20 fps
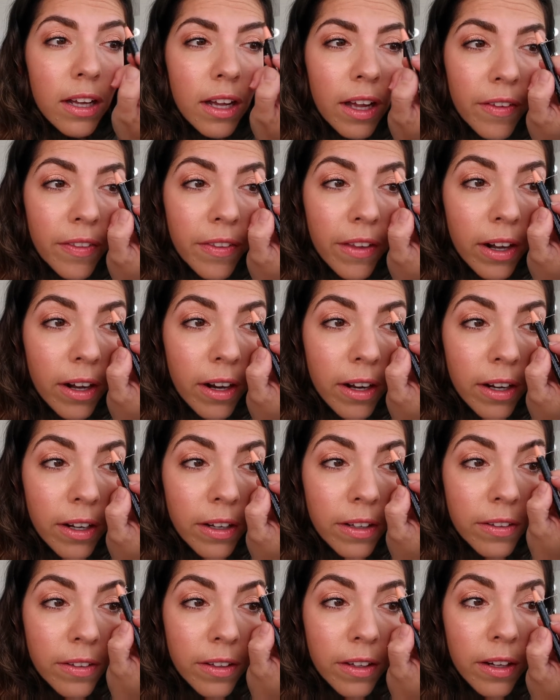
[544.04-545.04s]
And then I'm
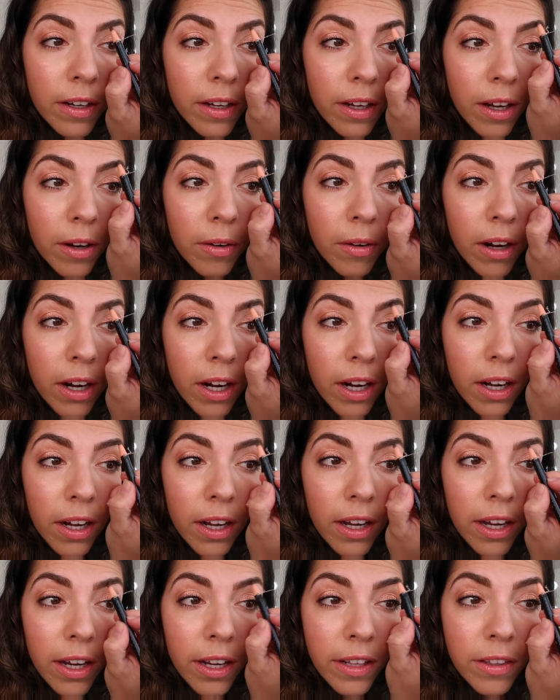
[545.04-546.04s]
just gonna go
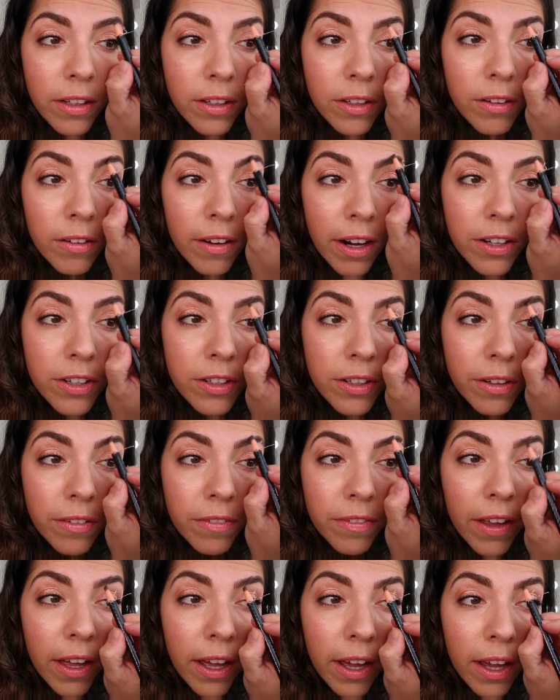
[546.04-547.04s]
in the direction
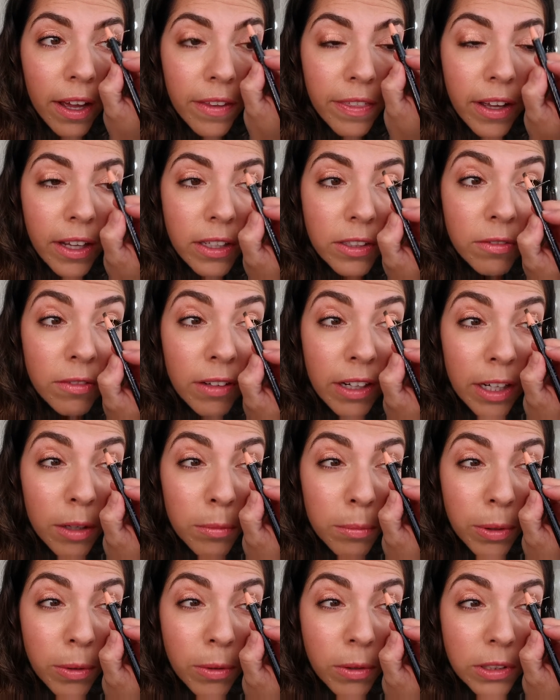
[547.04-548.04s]
of the hair. That's really
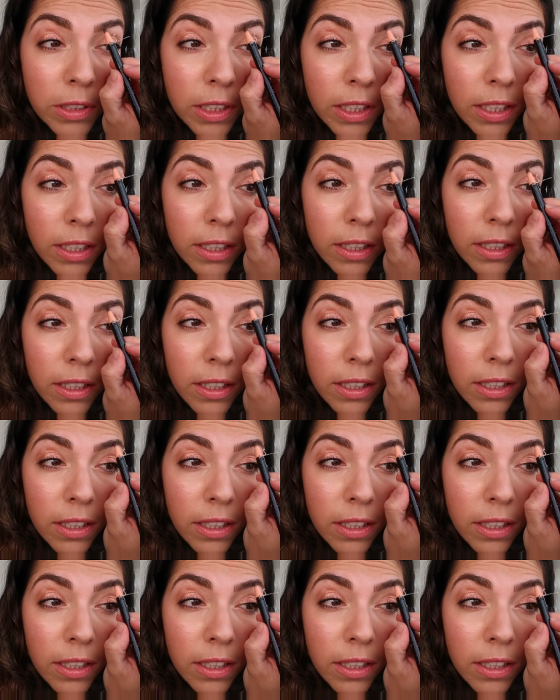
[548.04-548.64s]
important.